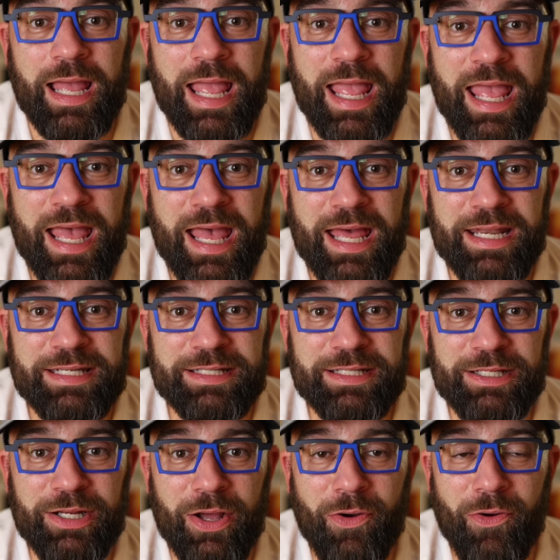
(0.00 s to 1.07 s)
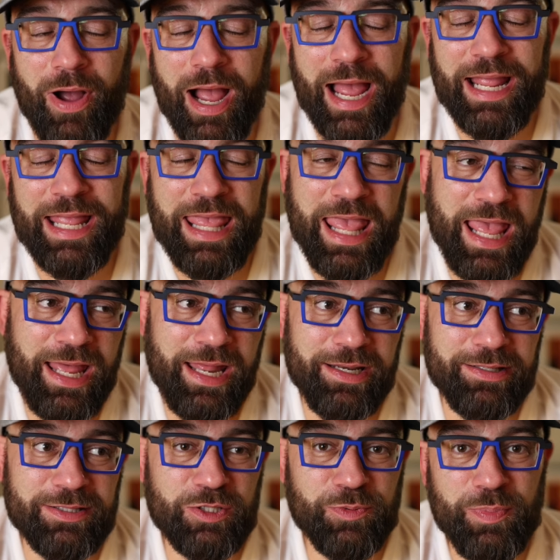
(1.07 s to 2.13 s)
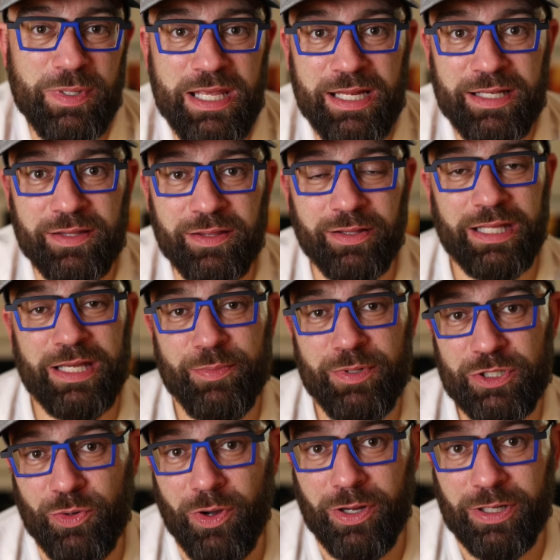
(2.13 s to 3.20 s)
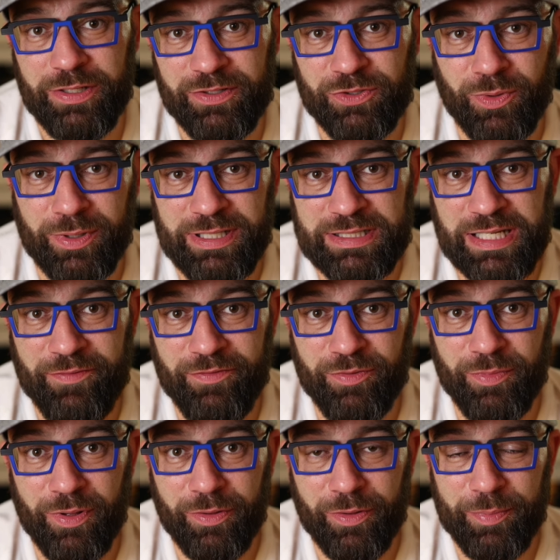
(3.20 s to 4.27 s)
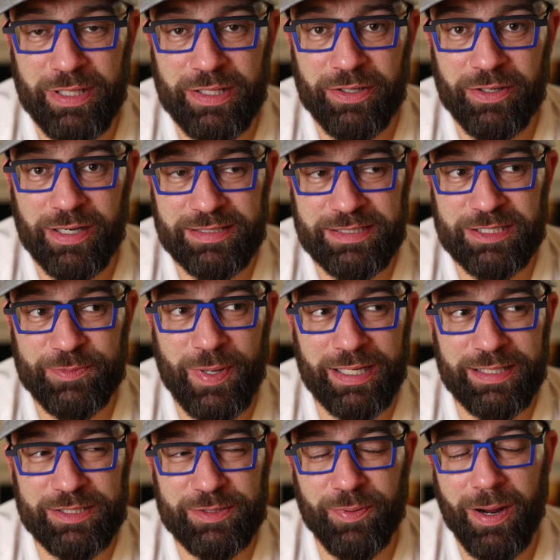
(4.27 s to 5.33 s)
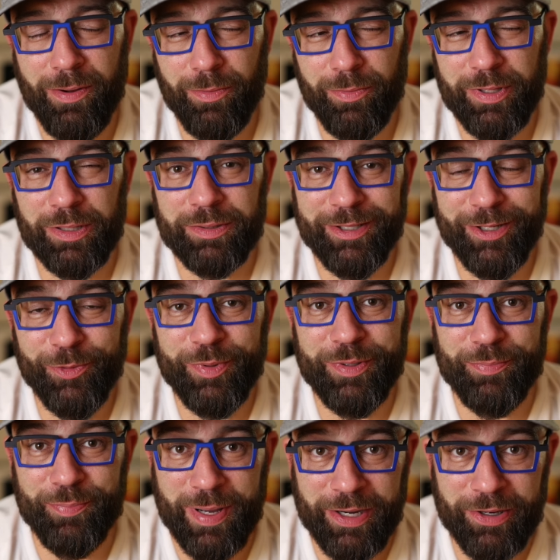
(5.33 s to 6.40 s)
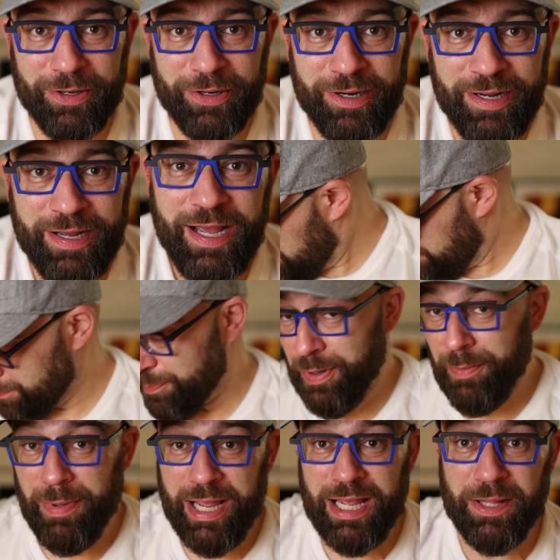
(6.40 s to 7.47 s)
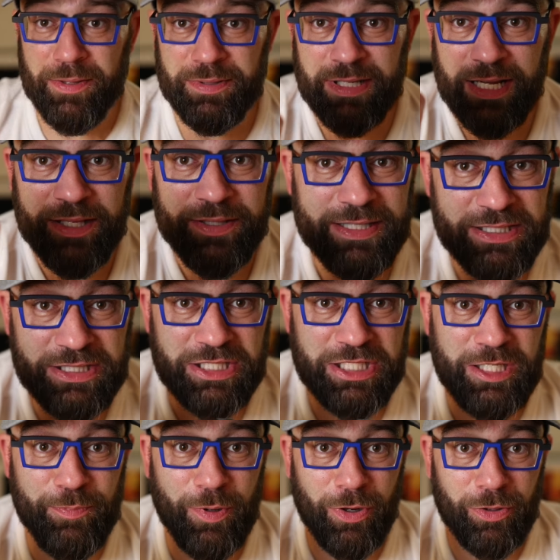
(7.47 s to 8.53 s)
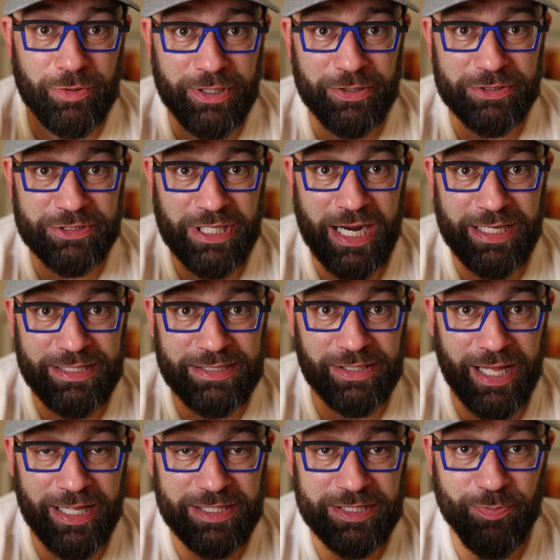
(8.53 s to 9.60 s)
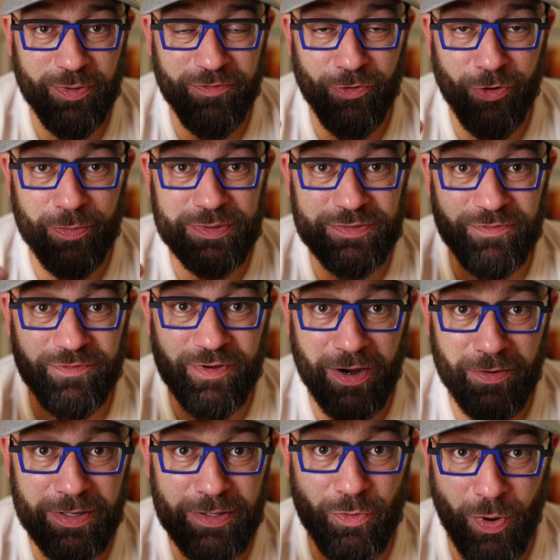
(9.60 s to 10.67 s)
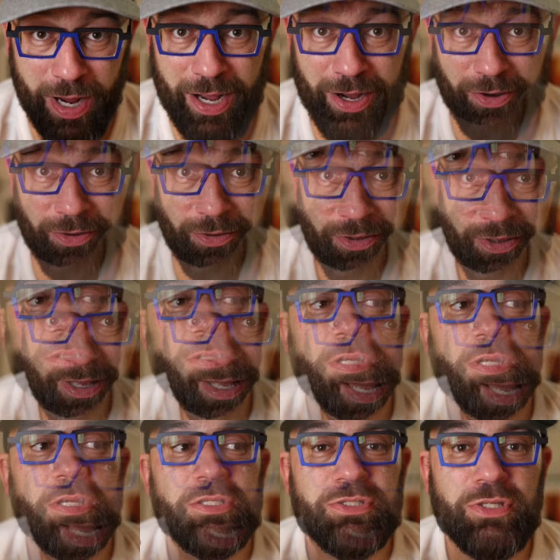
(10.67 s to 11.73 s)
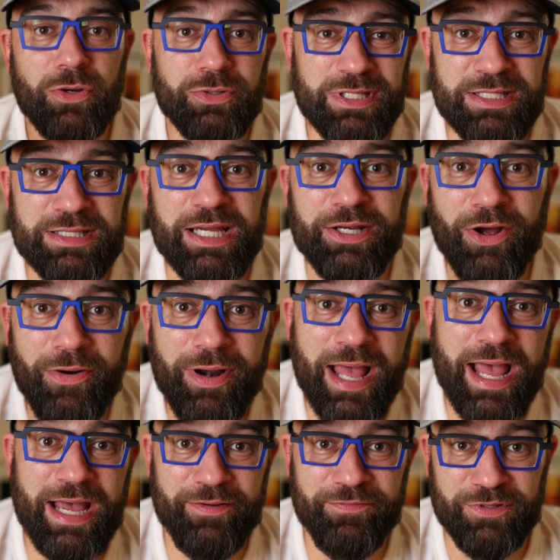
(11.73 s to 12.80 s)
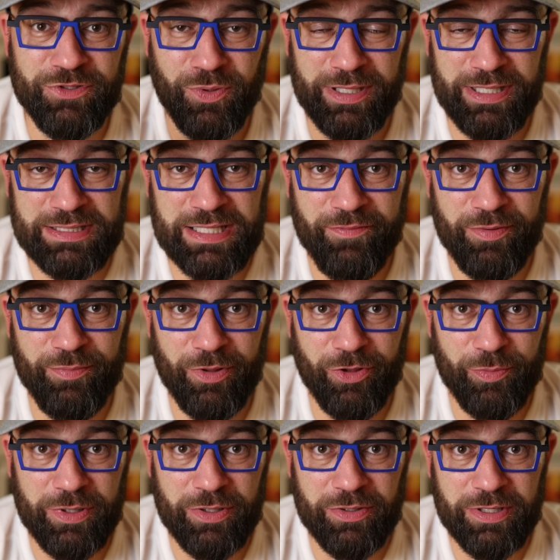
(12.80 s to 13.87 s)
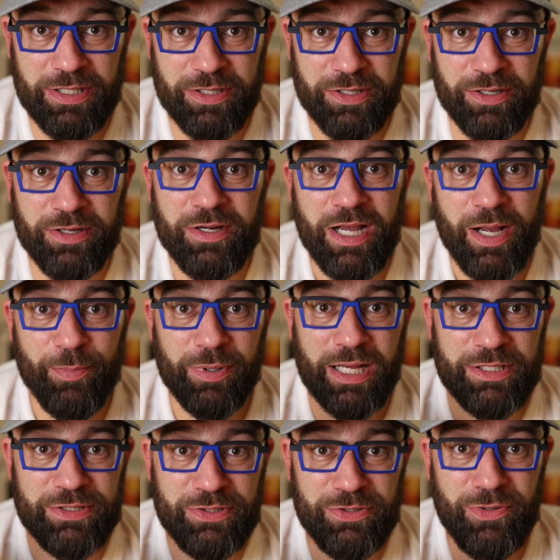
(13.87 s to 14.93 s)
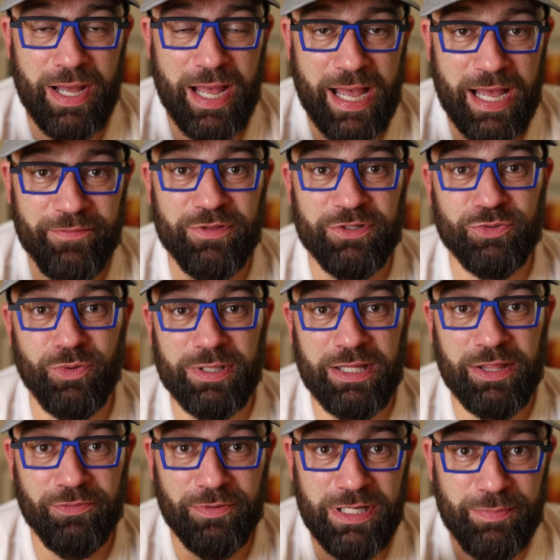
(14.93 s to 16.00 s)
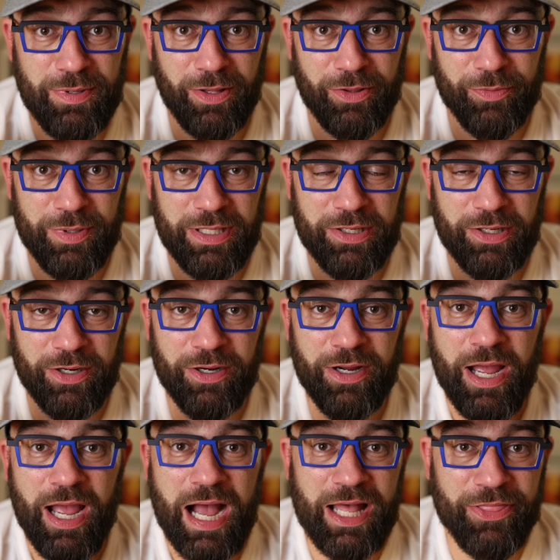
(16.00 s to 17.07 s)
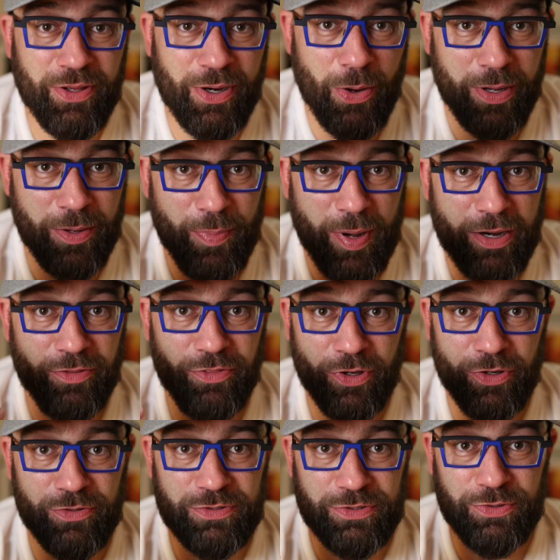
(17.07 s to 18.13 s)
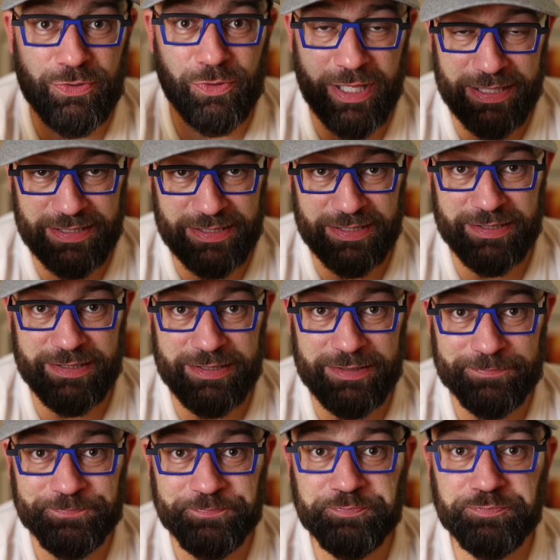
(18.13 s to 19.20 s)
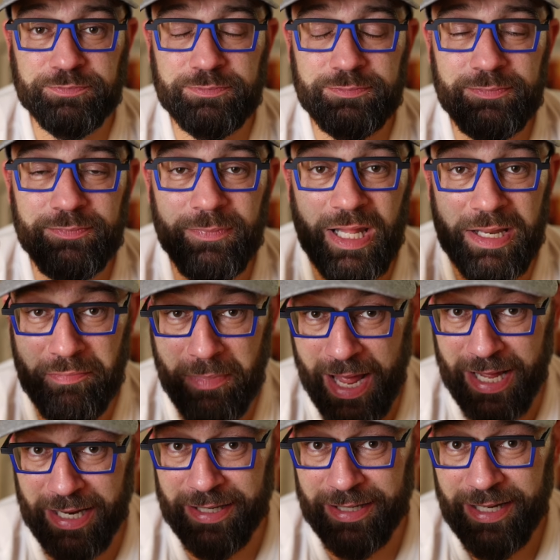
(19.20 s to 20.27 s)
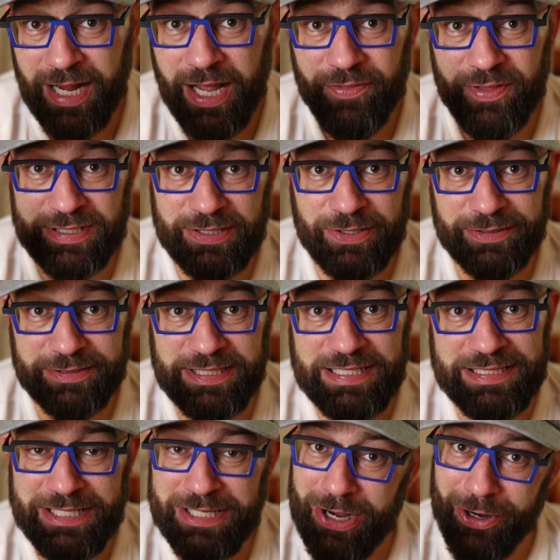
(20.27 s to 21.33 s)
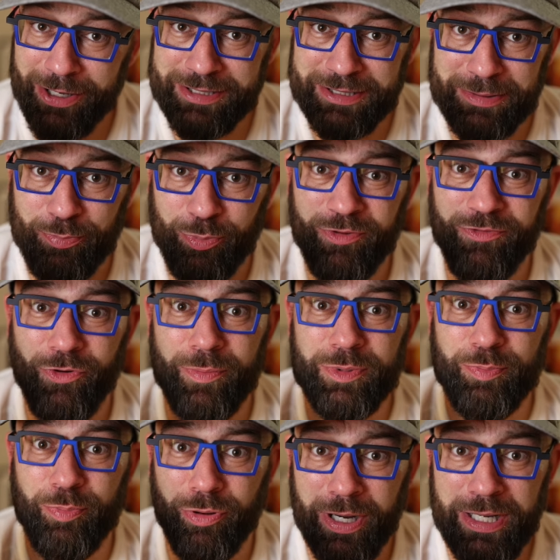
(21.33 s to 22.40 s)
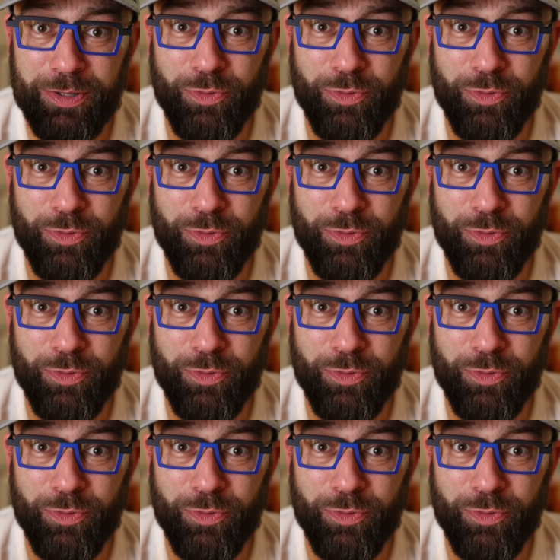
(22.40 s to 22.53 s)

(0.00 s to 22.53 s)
And, I can't speak to the image quality of the 27mm. I suspect it's probably a little bit better. But man, this cheapo little Chinese lens performs very well. So since I don't have the 27mm here, but I do have the 23mm, I thought I would compare those two lenses. And man, this little TT Artisan performed pretty